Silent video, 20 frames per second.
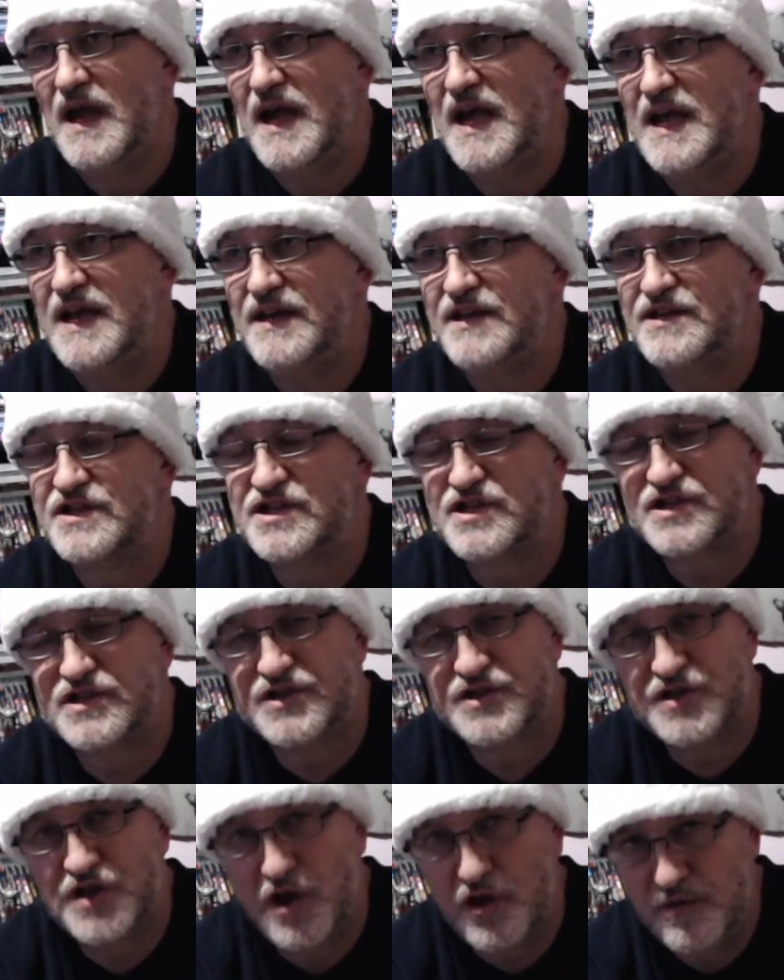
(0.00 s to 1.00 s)
It is
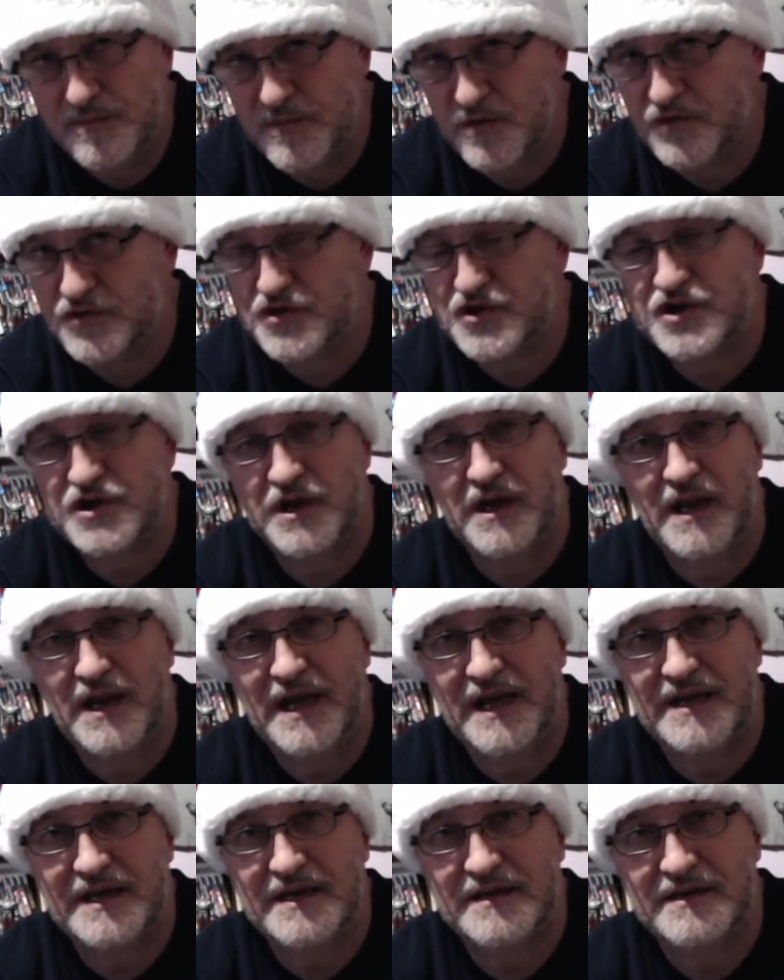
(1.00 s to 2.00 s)
so much
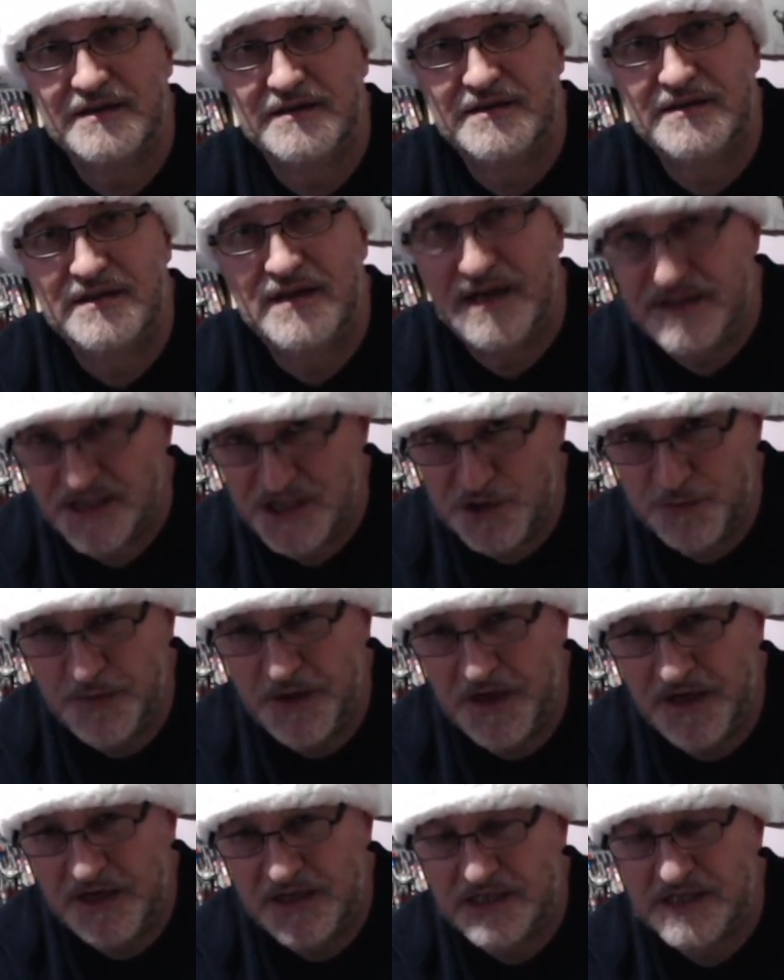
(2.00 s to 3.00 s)
like Dead
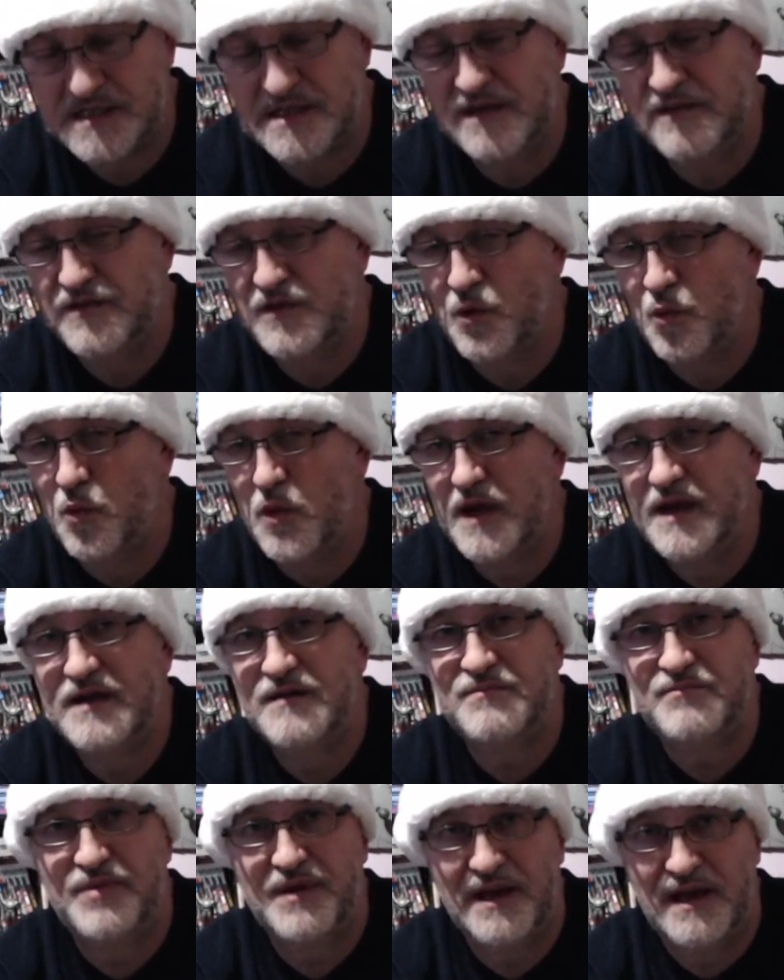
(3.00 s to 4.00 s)
Space in the way
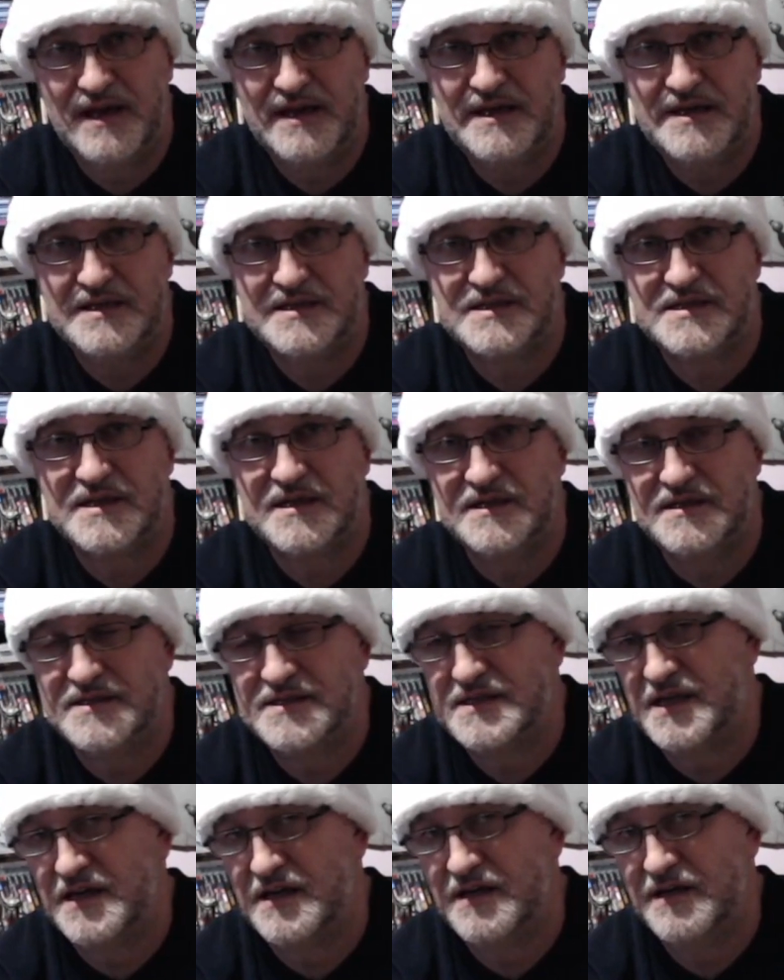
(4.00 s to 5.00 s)
it plays at
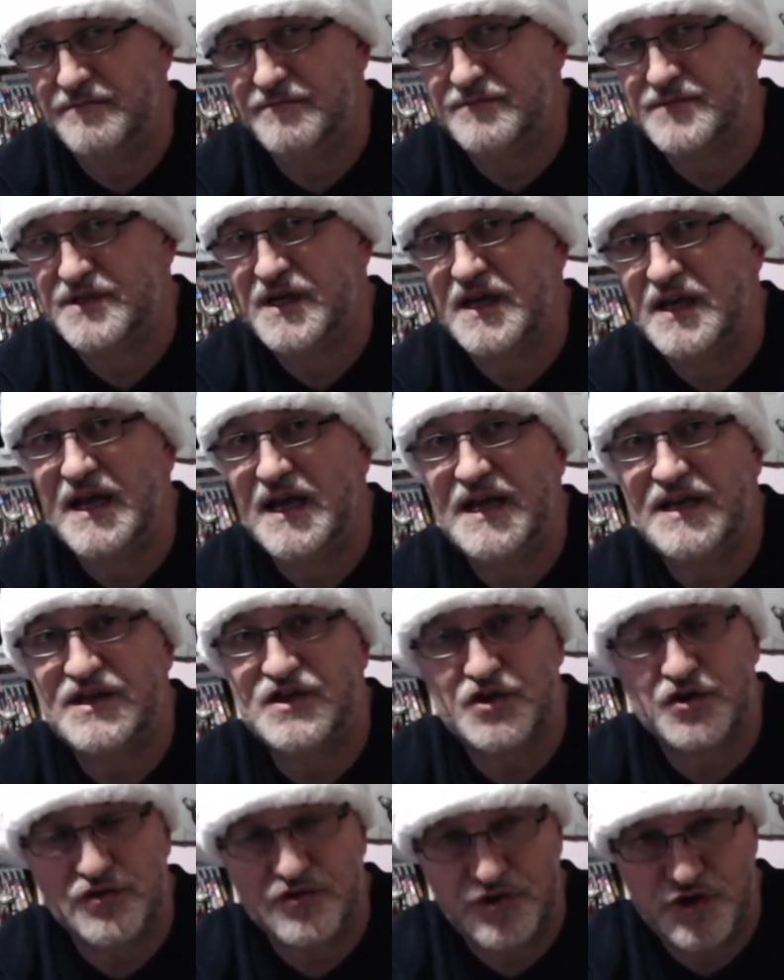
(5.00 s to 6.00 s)
times.
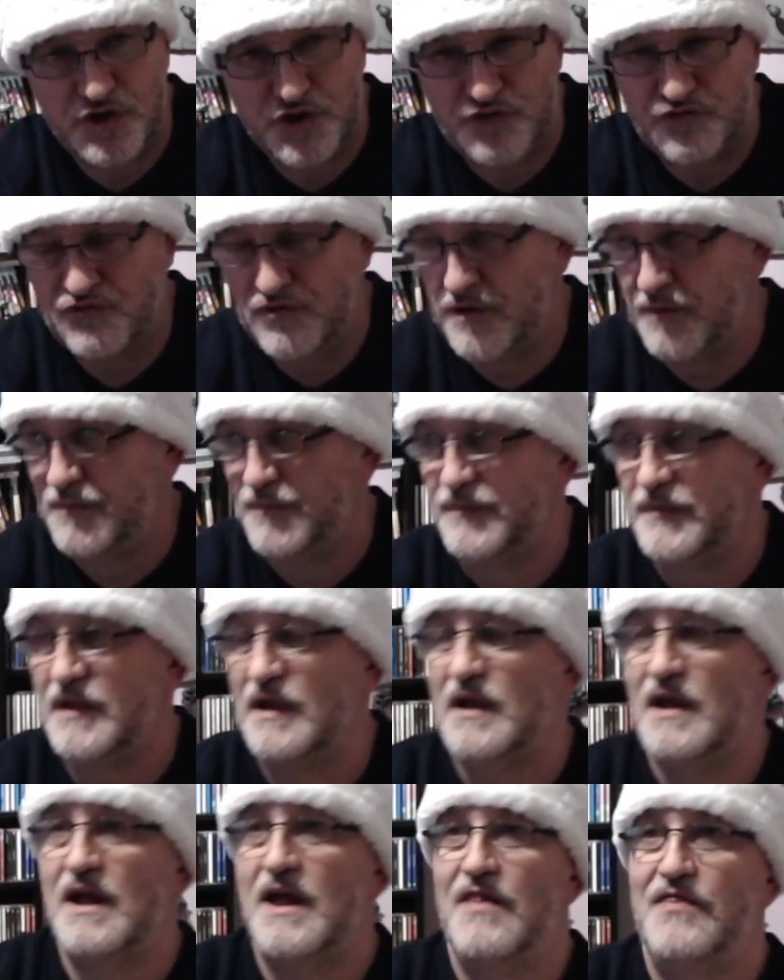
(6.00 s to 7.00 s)
It's untrue.
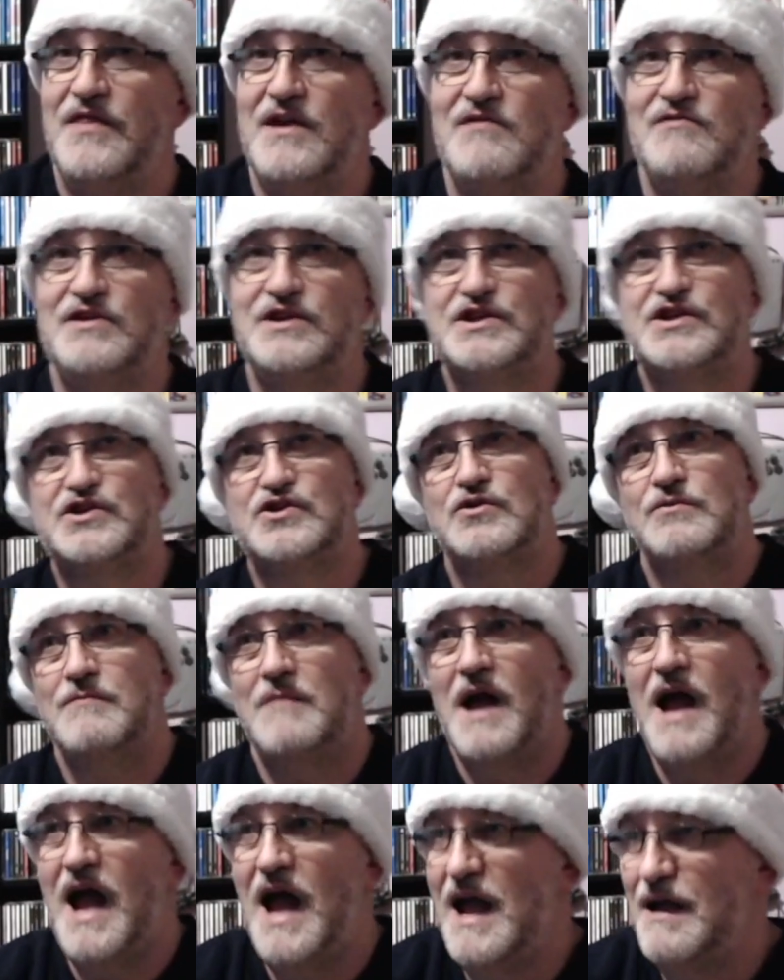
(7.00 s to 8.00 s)
There is some
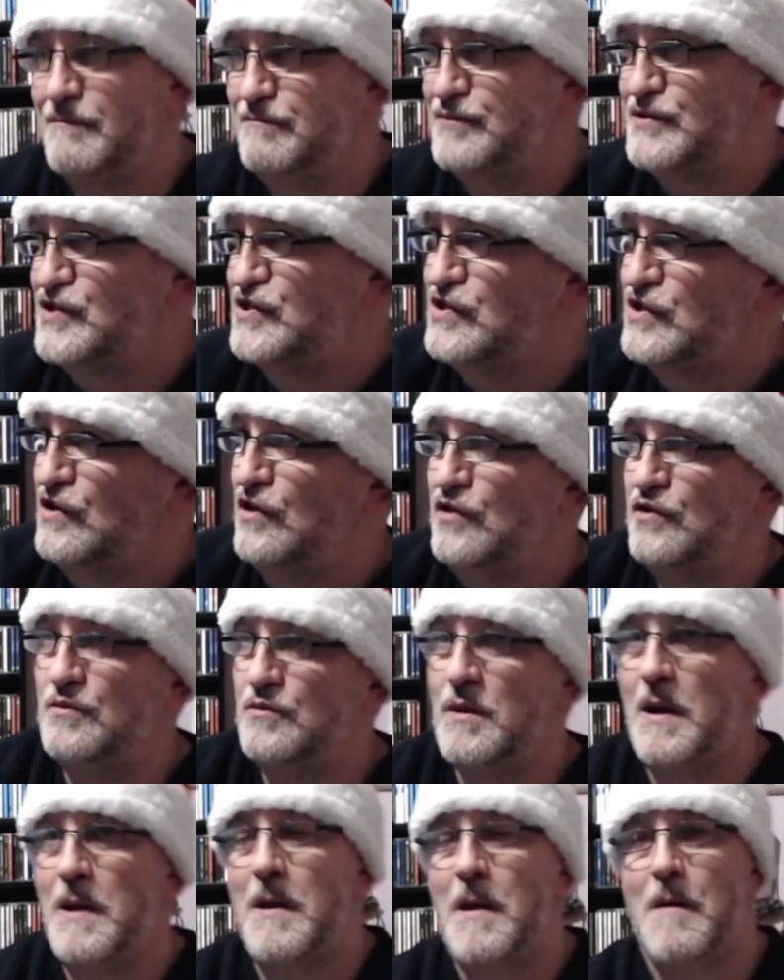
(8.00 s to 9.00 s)

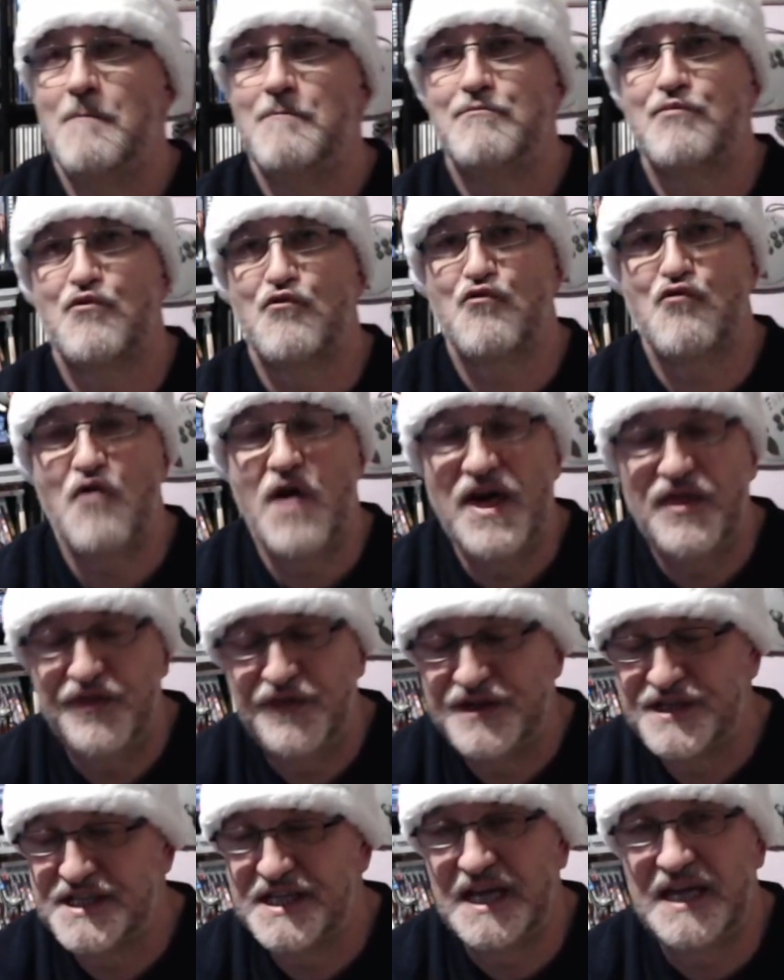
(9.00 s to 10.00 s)
absolute
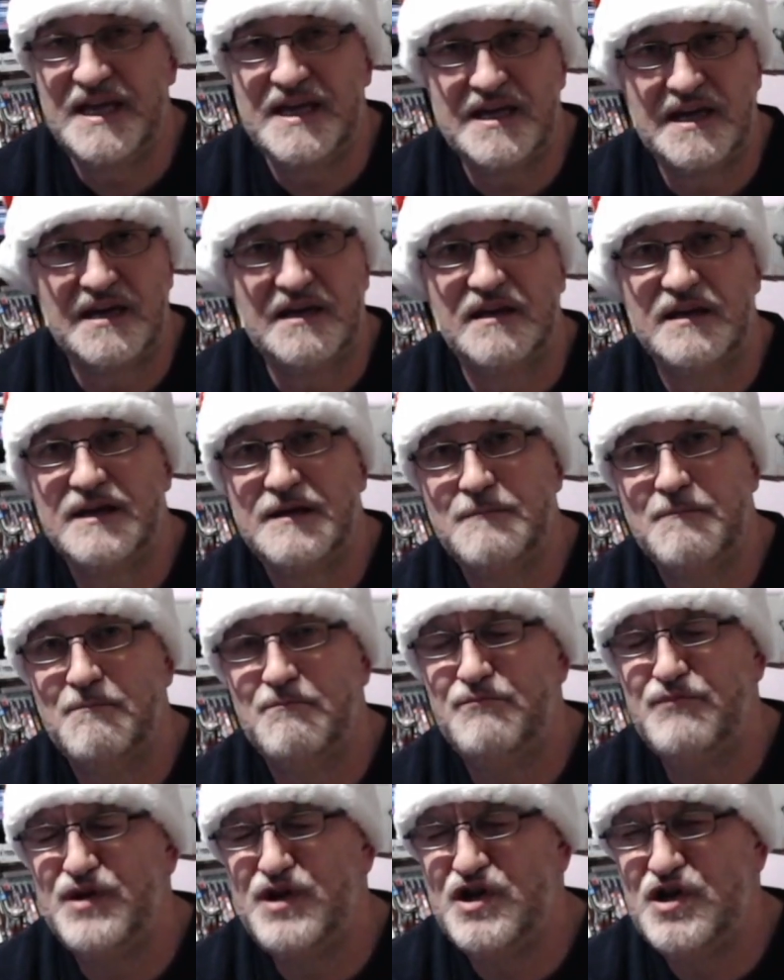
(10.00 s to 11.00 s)
breathtakingly
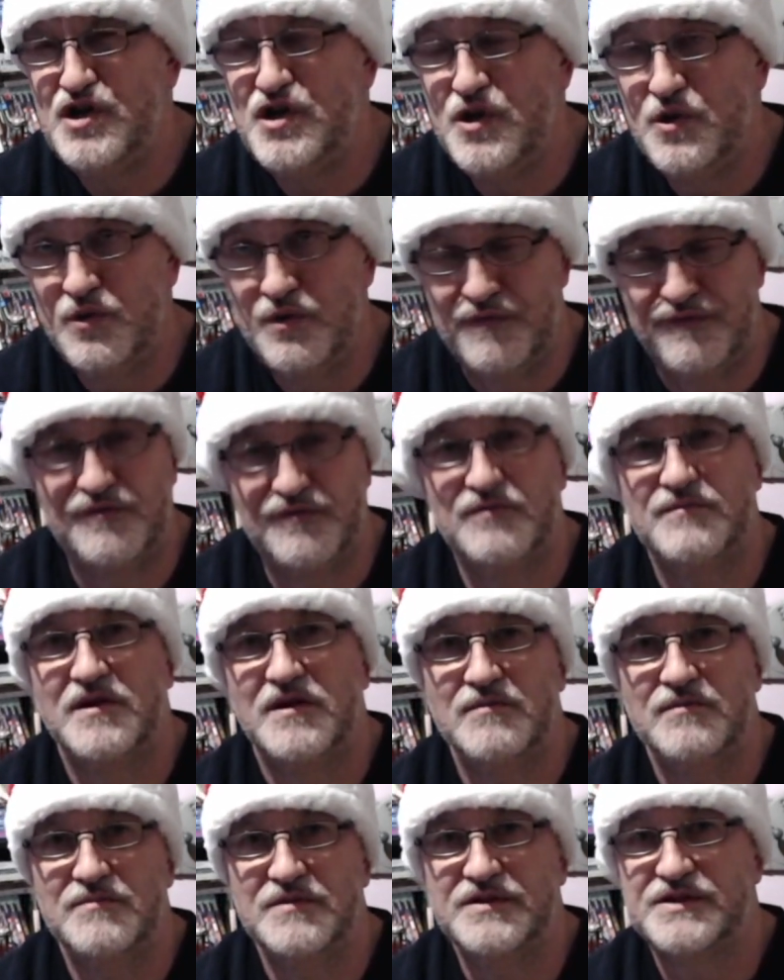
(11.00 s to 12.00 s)
beautiful
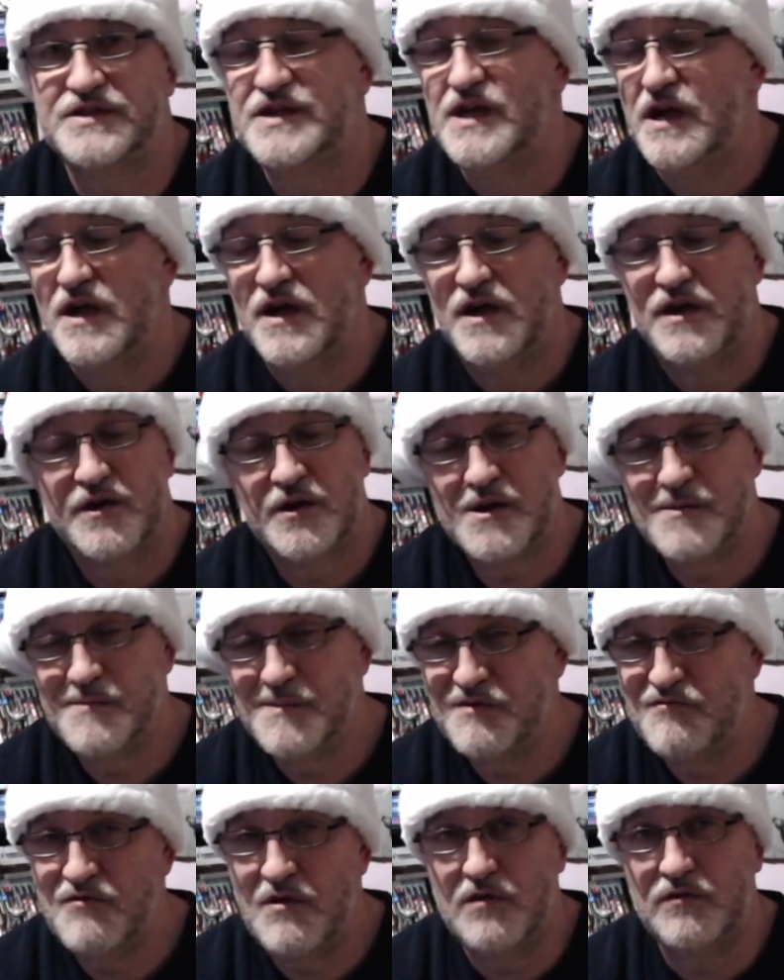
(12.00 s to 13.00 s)
moments. Don't get
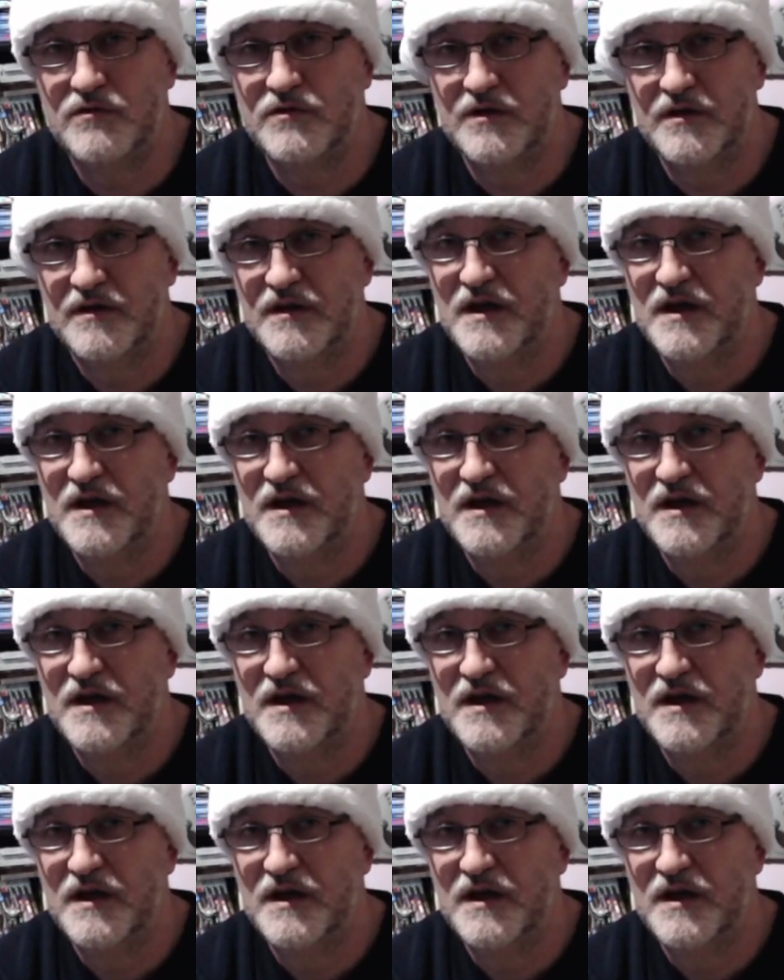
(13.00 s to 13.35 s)
me wrong.